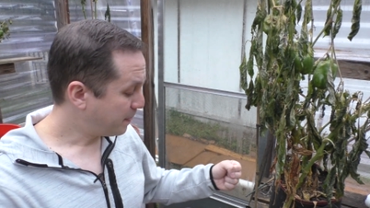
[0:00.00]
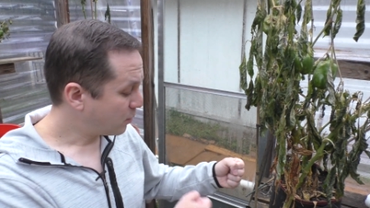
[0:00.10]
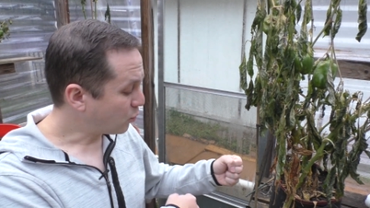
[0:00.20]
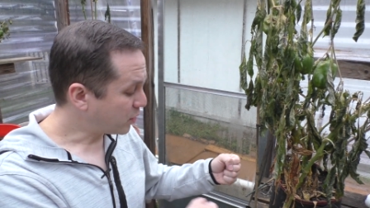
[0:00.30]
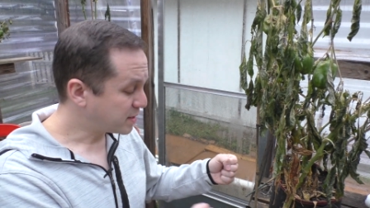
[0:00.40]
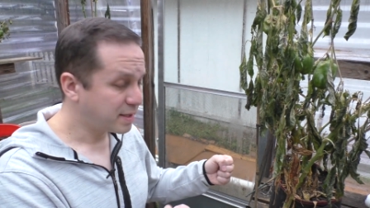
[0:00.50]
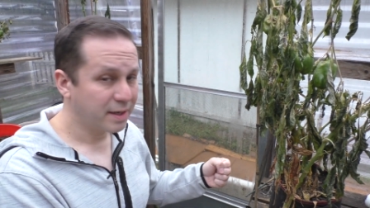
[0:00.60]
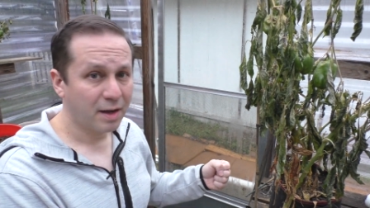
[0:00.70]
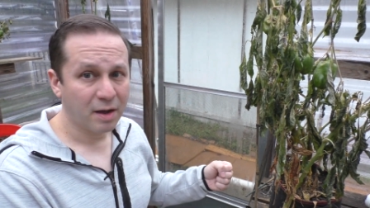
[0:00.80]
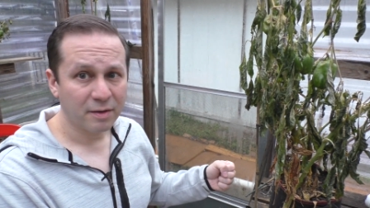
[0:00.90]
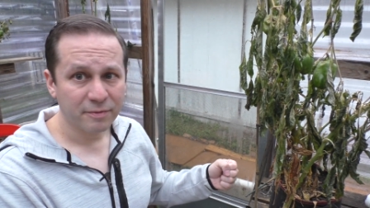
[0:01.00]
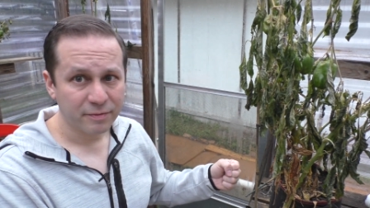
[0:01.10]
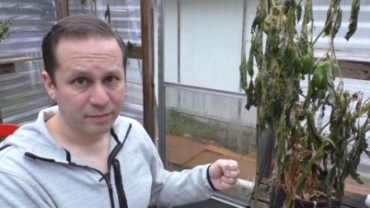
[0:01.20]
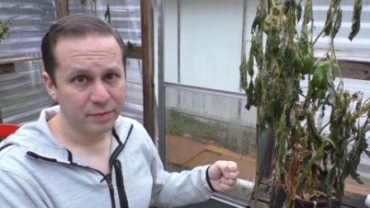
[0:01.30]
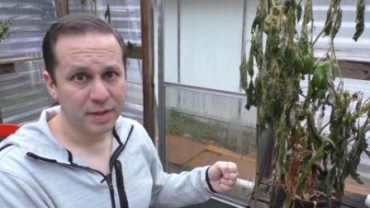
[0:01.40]
rinsing
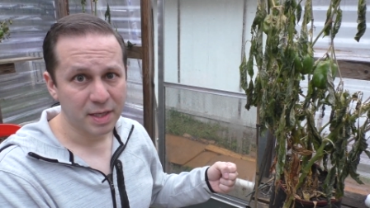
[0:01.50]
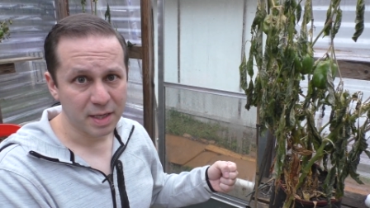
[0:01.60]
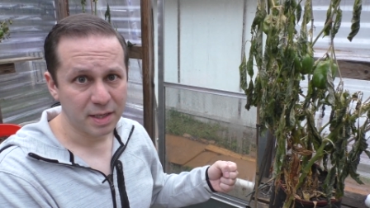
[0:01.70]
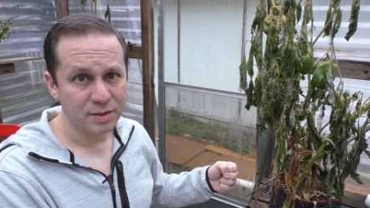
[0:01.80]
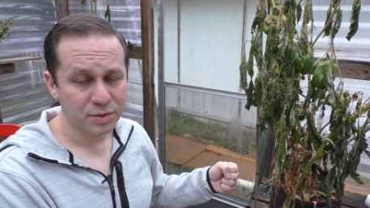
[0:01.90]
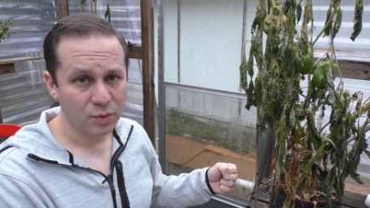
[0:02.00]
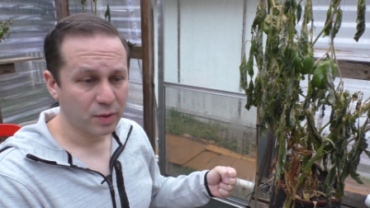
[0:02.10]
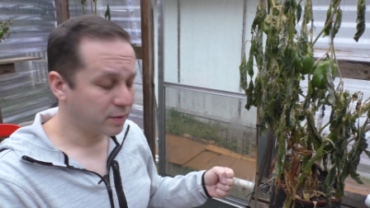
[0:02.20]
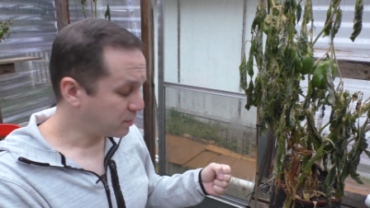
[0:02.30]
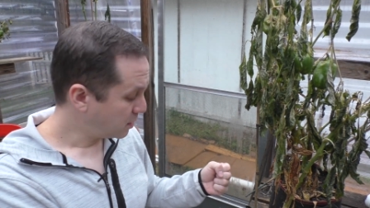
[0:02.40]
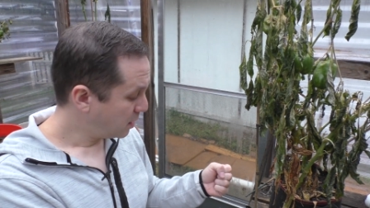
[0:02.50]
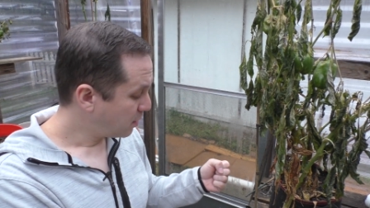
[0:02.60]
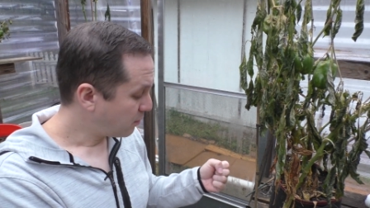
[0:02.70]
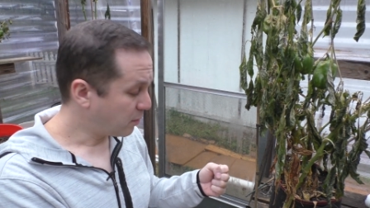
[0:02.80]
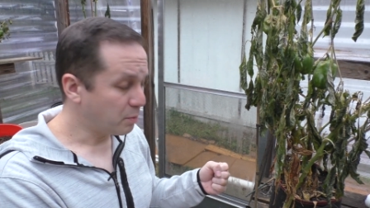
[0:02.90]
off the soil,
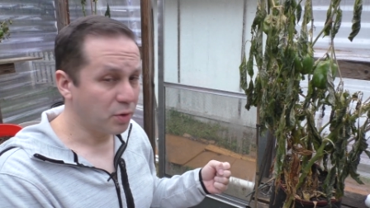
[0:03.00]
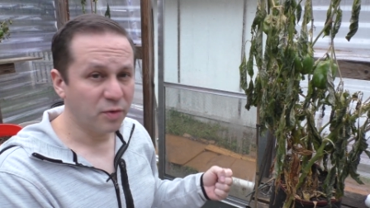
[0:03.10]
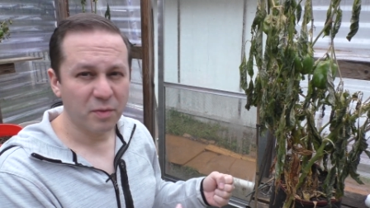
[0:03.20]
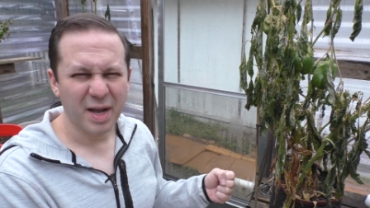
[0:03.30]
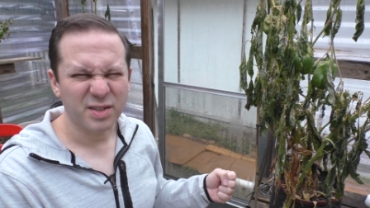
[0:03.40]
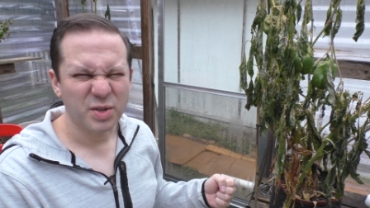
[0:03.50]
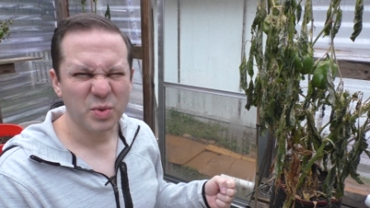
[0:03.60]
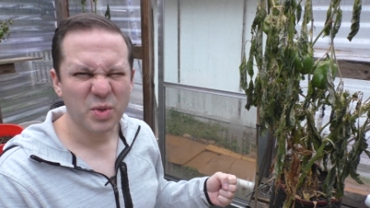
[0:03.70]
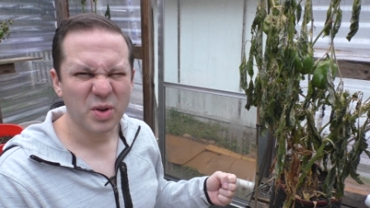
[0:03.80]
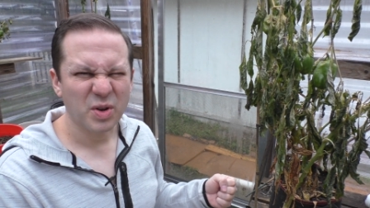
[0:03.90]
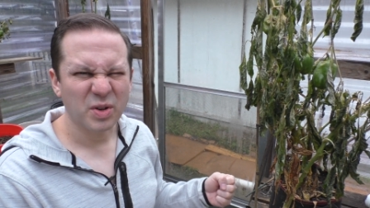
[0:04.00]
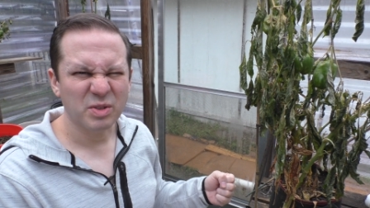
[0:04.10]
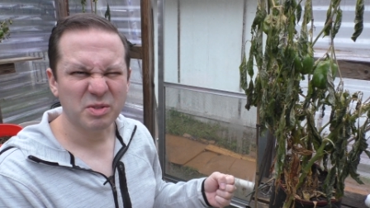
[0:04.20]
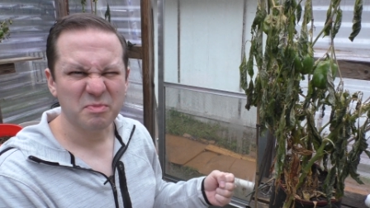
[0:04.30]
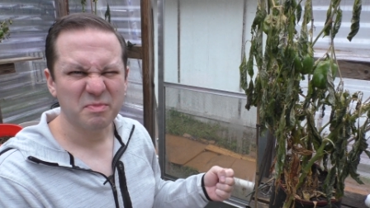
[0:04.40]
remove about
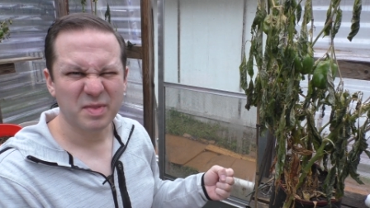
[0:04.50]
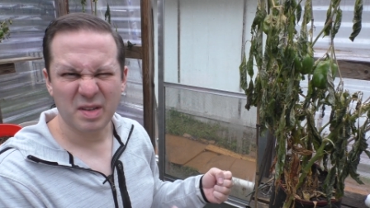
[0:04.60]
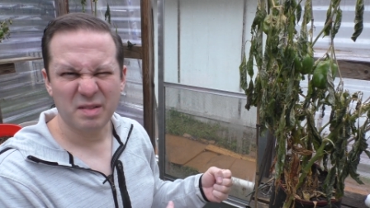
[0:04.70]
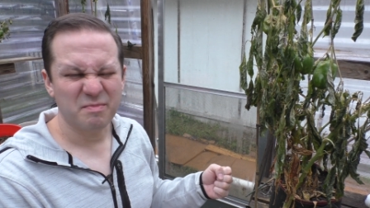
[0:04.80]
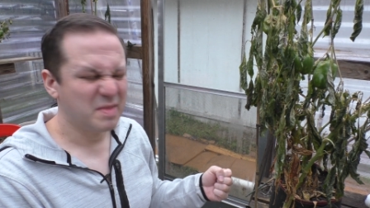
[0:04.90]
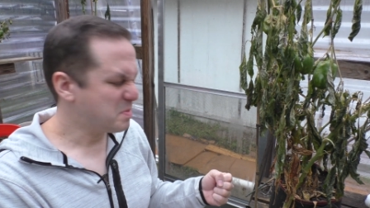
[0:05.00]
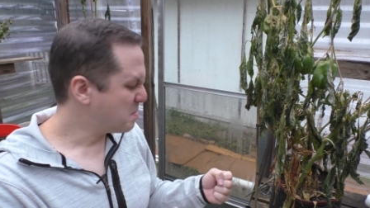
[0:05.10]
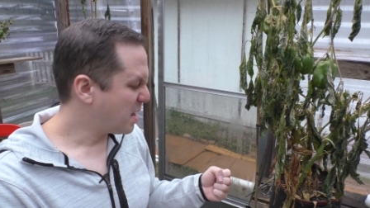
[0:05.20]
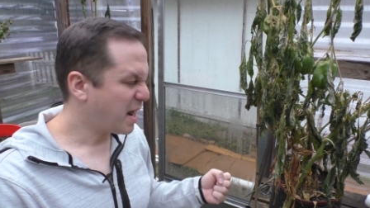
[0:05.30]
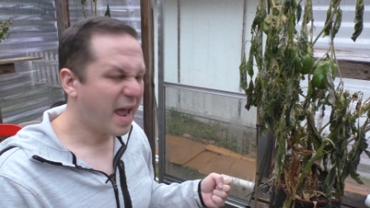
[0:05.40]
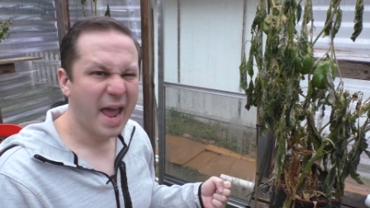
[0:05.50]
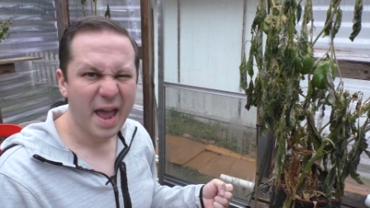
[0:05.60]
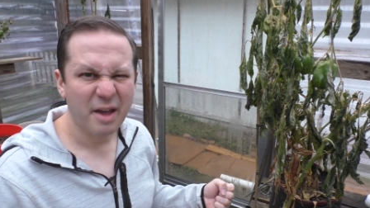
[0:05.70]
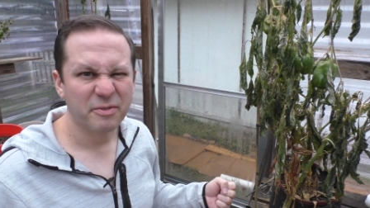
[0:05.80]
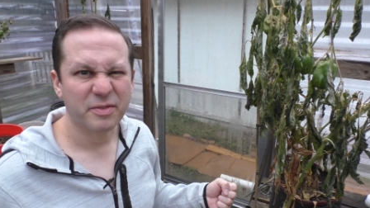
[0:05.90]
2/3, maybe about
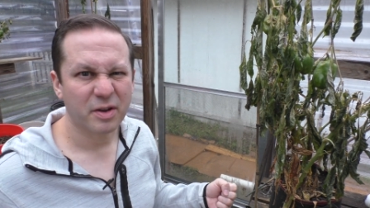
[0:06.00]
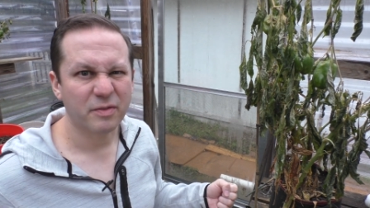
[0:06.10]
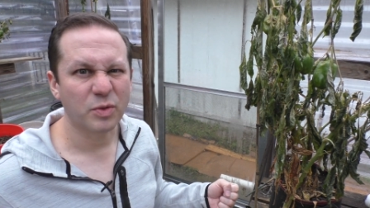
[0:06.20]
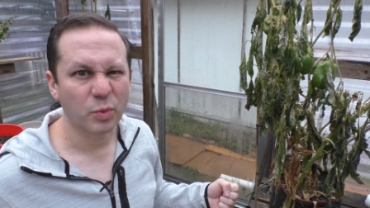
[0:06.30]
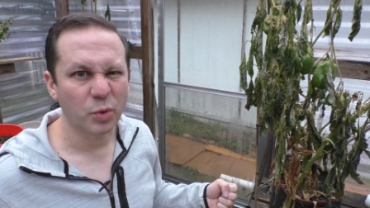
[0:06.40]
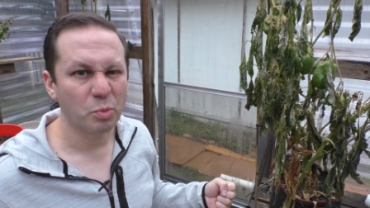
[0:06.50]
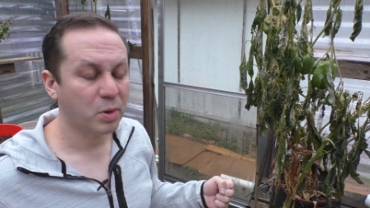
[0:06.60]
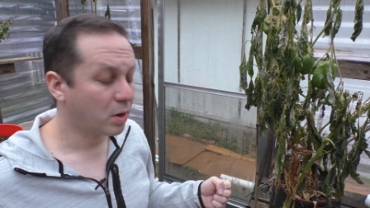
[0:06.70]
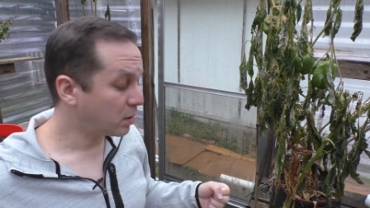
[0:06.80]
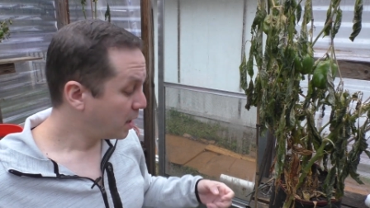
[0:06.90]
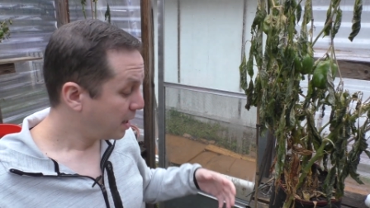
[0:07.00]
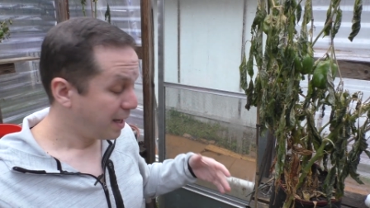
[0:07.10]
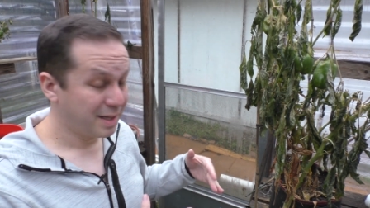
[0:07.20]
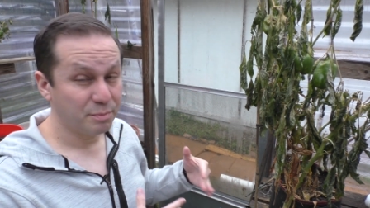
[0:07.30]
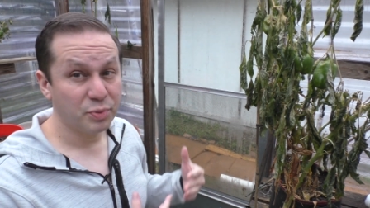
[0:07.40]
half of the root ball,
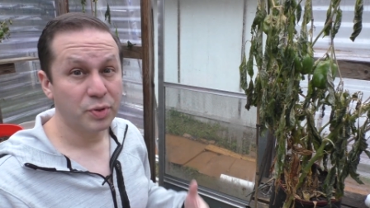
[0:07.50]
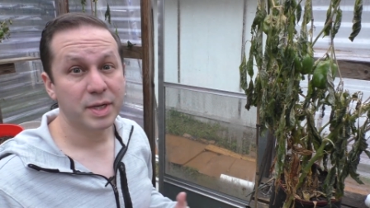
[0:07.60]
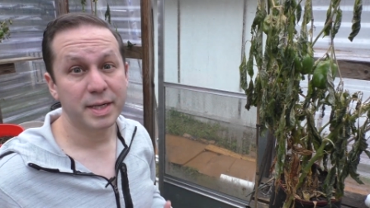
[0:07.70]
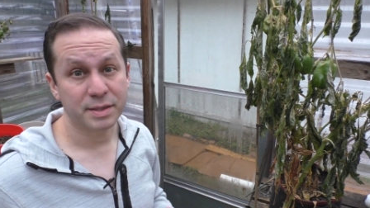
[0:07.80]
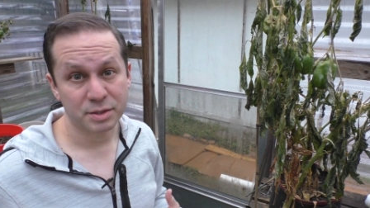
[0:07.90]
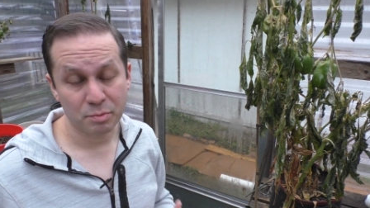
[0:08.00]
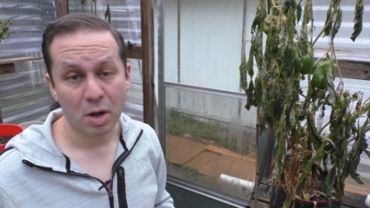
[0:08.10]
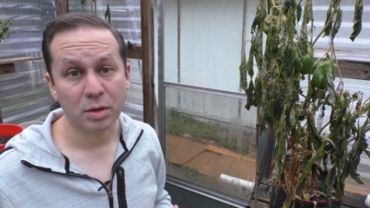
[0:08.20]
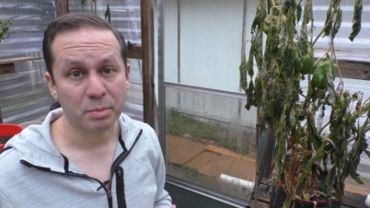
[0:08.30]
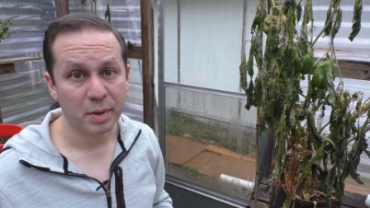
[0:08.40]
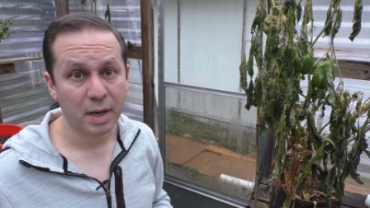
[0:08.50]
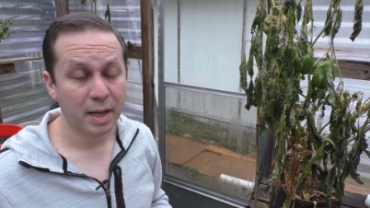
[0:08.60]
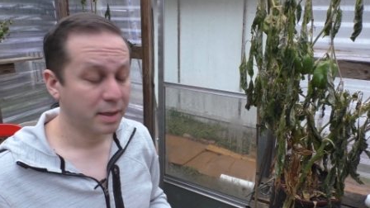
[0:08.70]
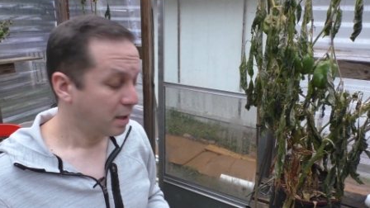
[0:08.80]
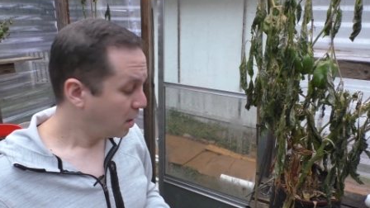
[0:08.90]
and then put it in a smaller
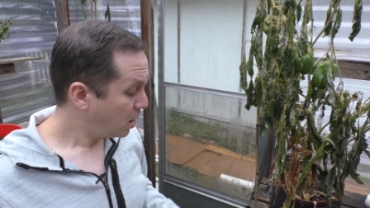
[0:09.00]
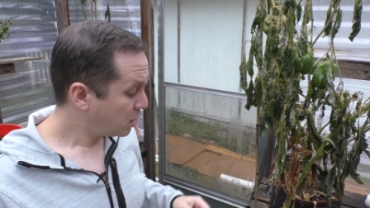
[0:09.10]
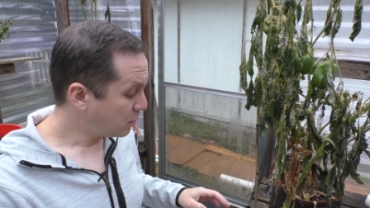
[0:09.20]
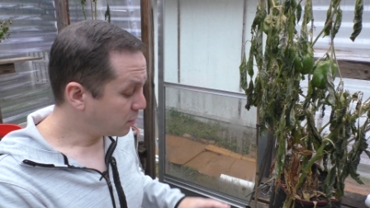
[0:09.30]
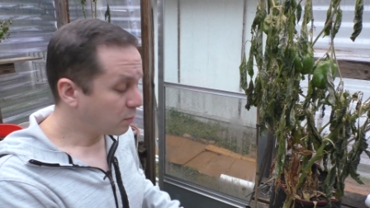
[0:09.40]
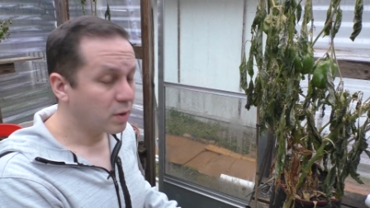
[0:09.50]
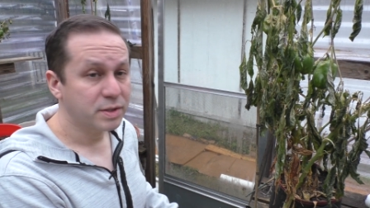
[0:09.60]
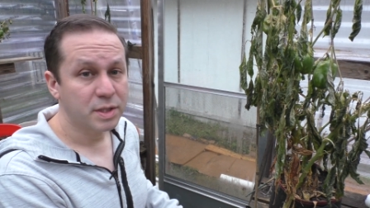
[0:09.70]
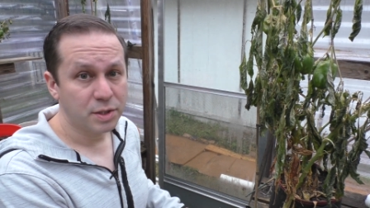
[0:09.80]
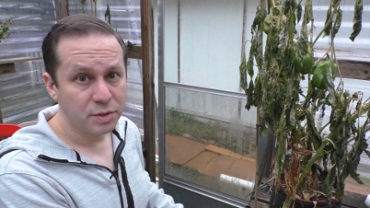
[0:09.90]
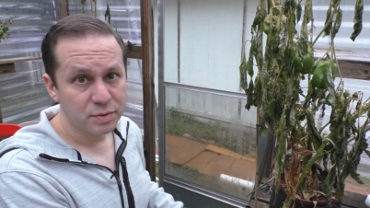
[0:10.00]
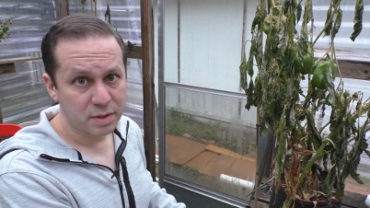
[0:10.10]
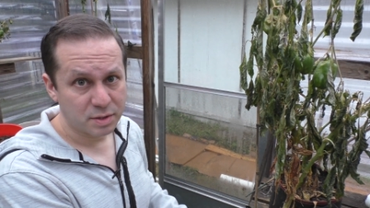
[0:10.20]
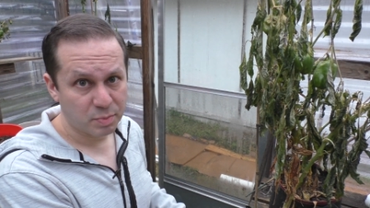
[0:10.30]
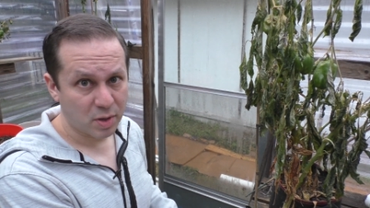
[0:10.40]
pot. You would want to use
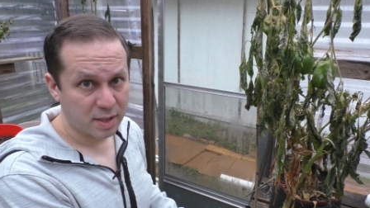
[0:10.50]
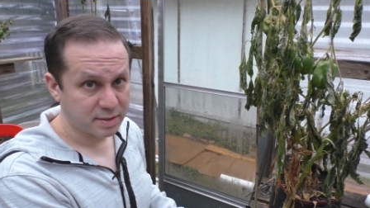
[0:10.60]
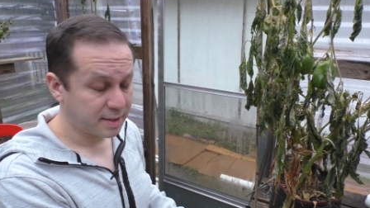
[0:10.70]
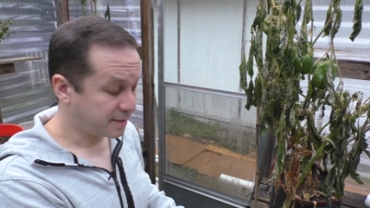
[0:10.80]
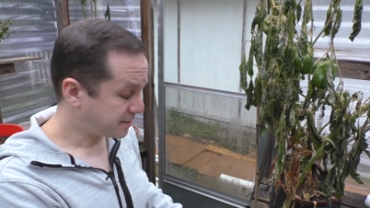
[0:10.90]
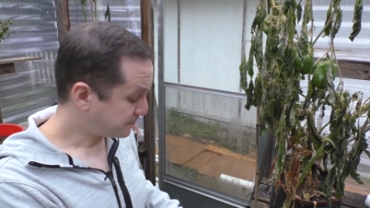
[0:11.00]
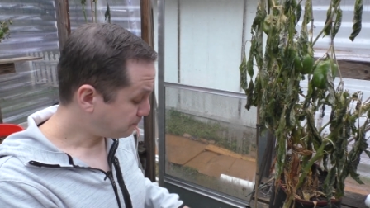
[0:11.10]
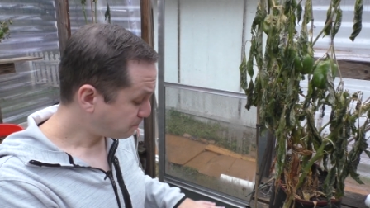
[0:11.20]
this process